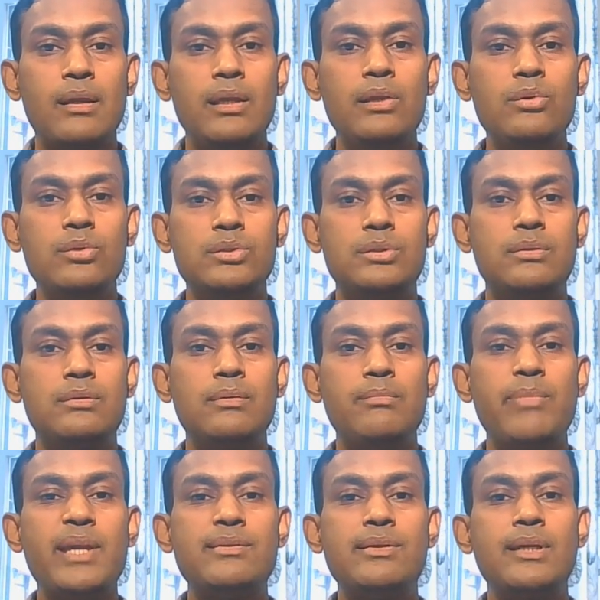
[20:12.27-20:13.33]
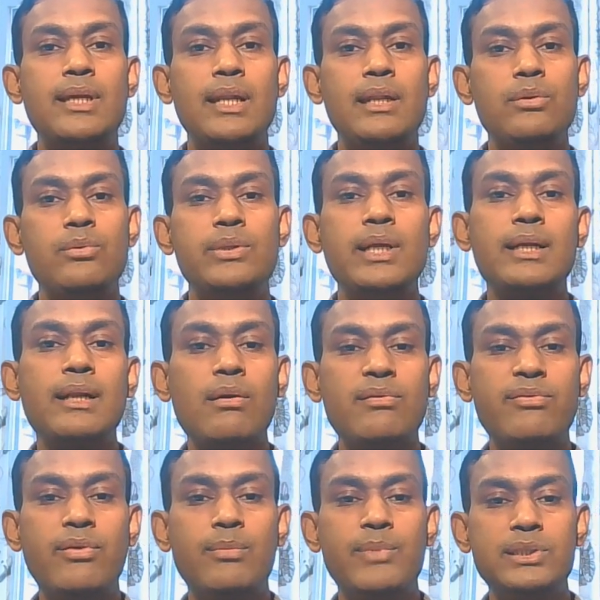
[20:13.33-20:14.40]
used basically with the
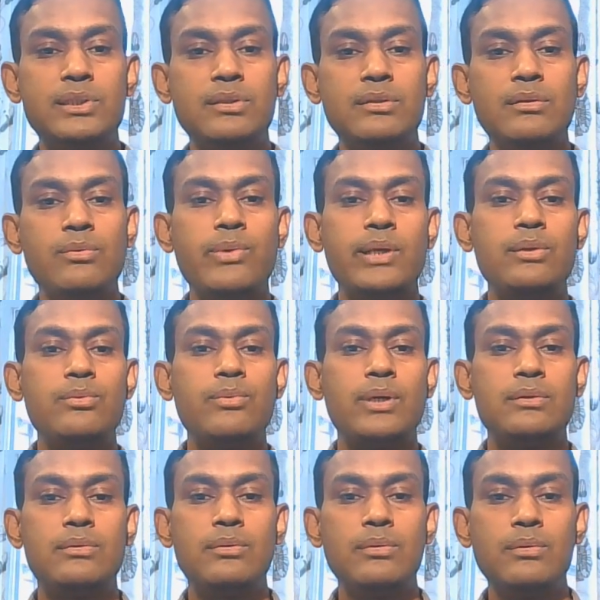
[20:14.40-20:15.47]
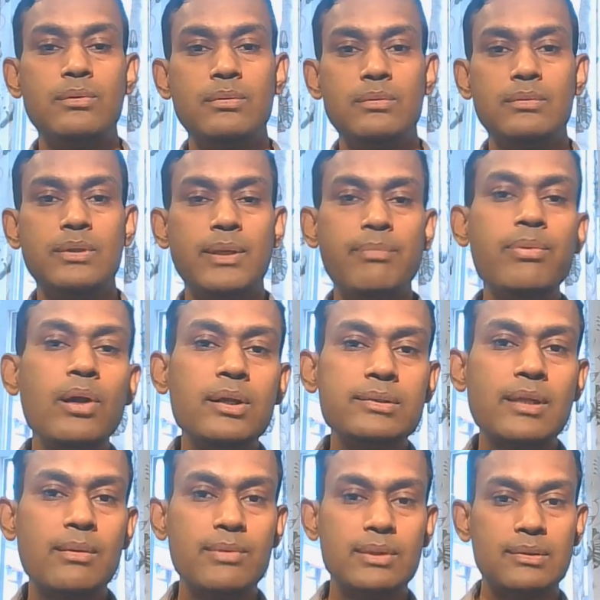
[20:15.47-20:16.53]
CloudFormation when you want to deploy
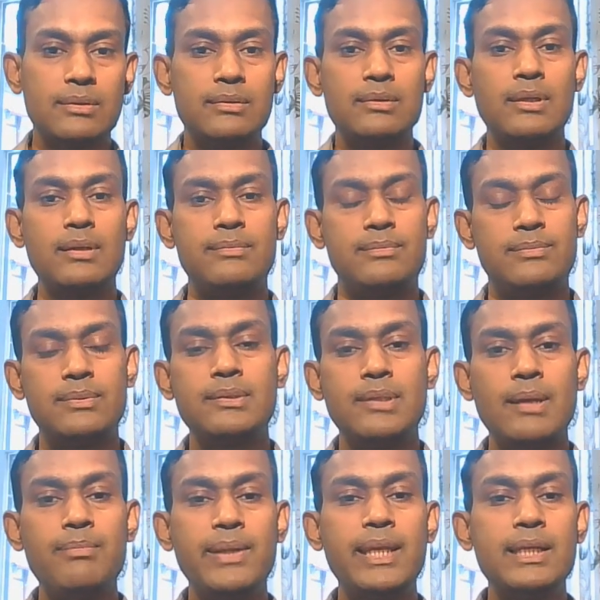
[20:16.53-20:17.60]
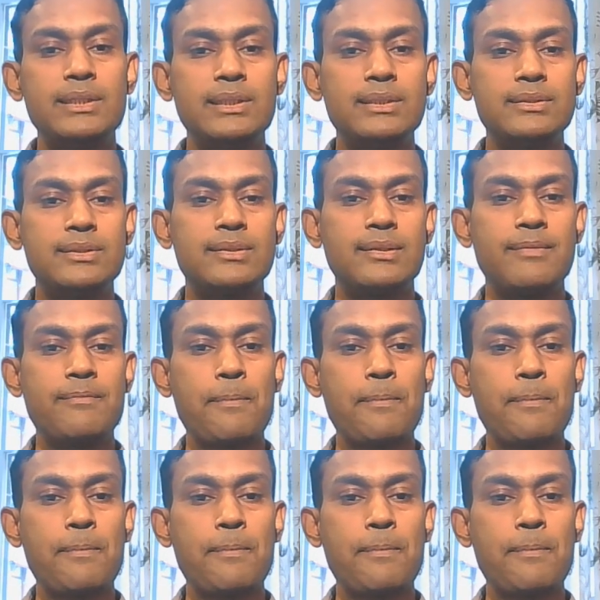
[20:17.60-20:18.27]
serverless applications.